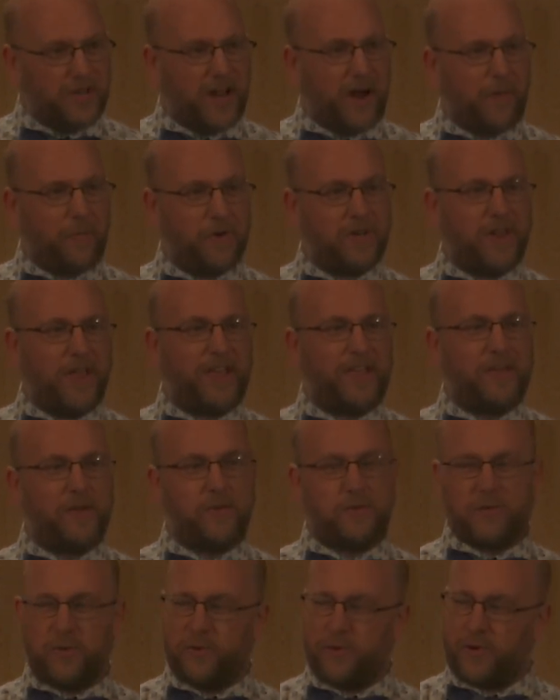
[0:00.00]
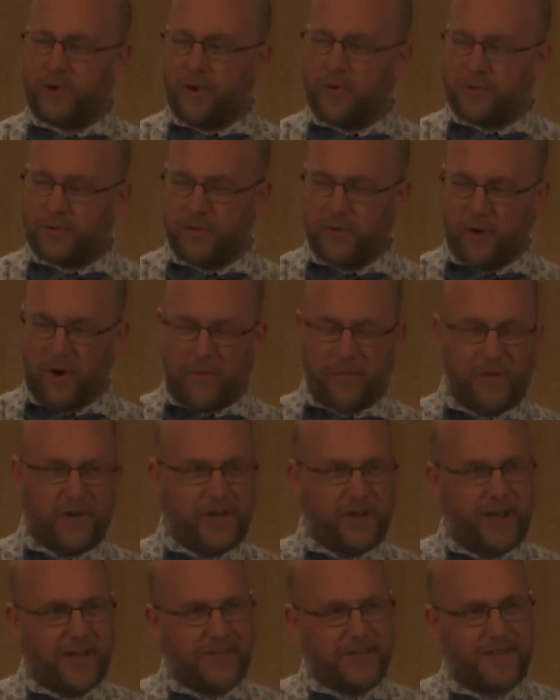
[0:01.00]
I would like you to go to r four
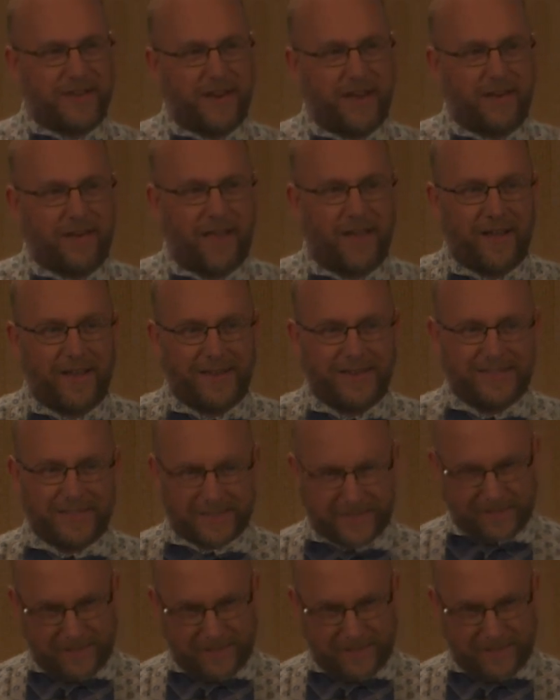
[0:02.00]
d s dot online,